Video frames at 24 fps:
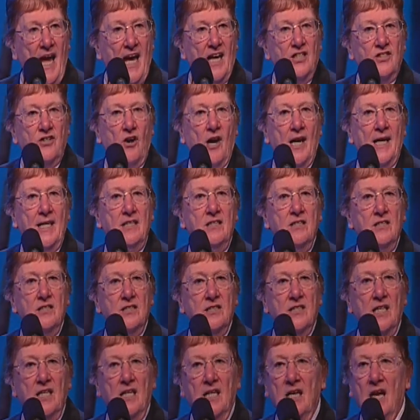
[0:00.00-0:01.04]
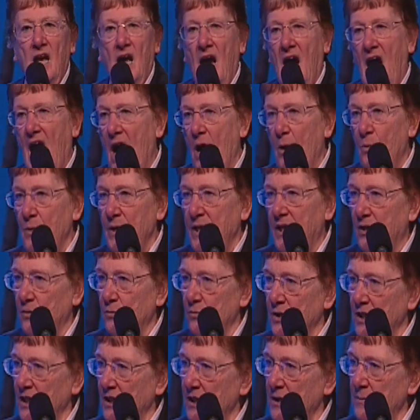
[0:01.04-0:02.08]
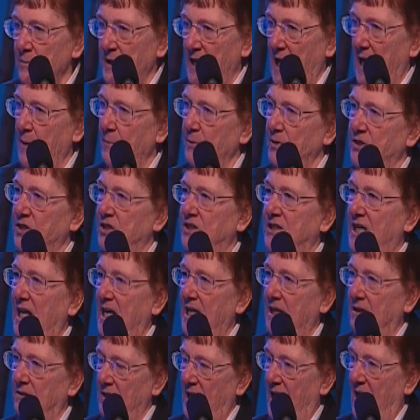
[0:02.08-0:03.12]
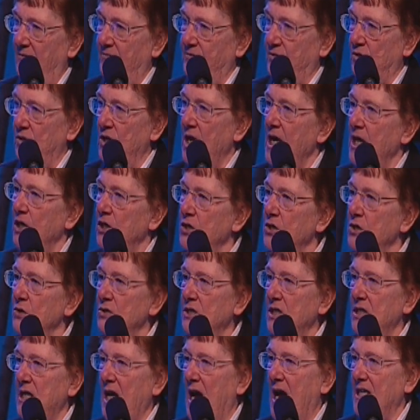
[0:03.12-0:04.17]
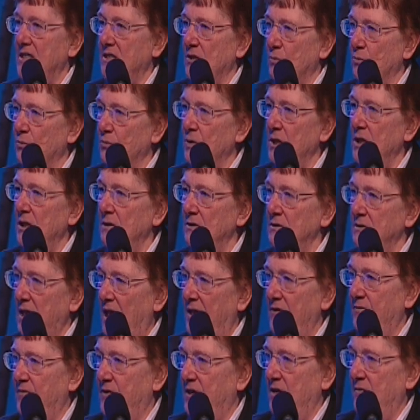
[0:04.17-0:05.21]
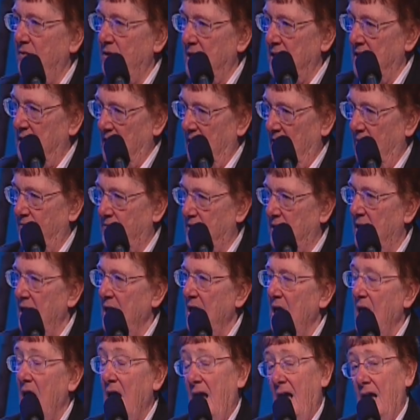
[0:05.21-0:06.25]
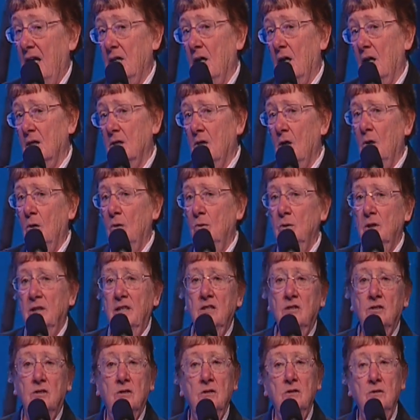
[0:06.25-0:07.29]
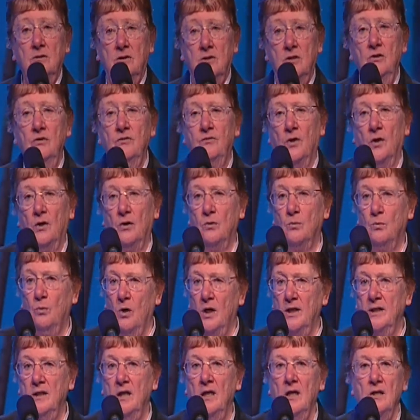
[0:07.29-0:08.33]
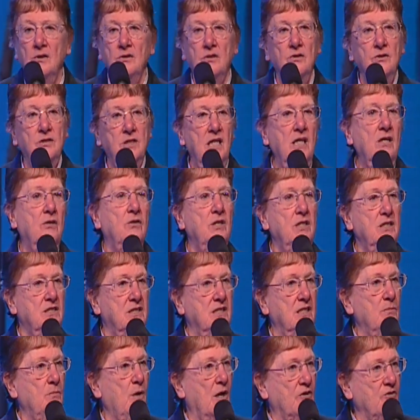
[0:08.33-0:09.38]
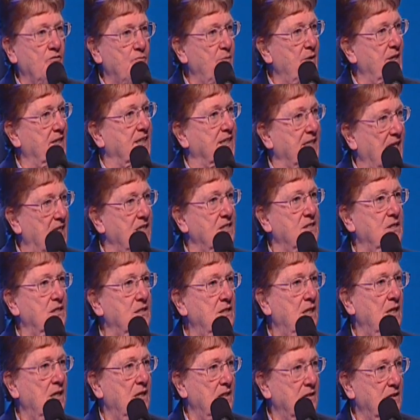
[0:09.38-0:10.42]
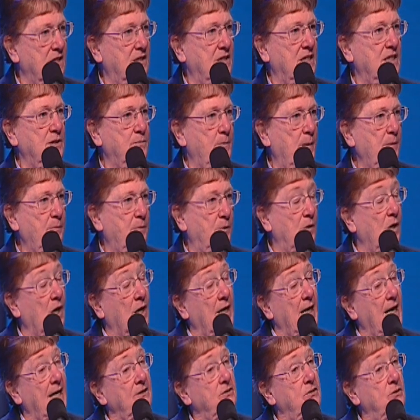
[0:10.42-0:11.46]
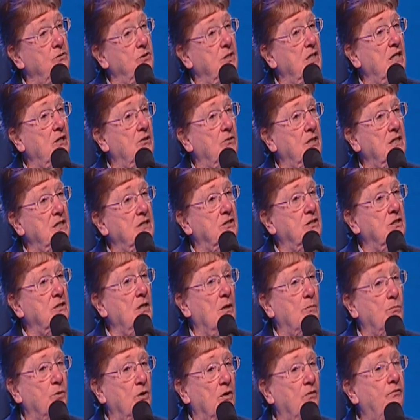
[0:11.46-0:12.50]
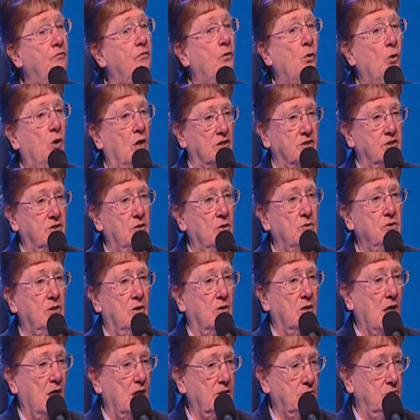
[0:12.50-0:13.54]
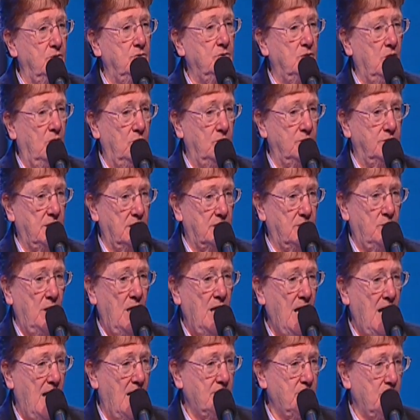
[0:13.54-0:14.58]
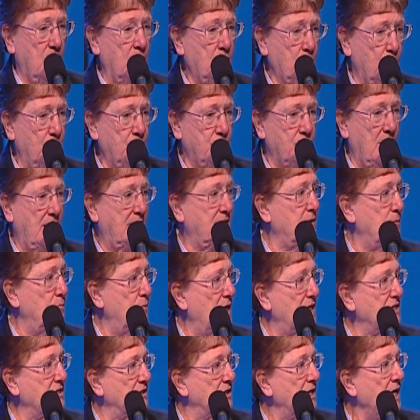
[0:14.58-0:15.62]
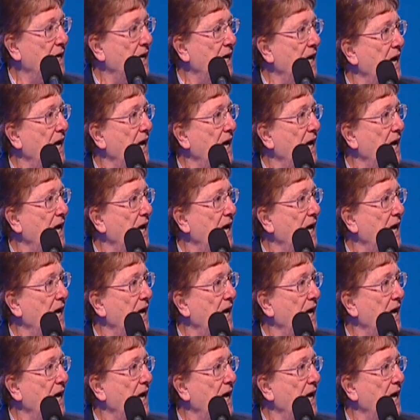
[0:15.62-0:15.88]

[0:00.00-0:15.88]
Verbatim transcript: and trying to see how we can really be able to take laughter, use it as a real life giving gift. And our goal is to twofold one, to decrease the amount of medication that these people are, and to decrease the number of falls. Those are our two goals as, as uh, we're trying to measure.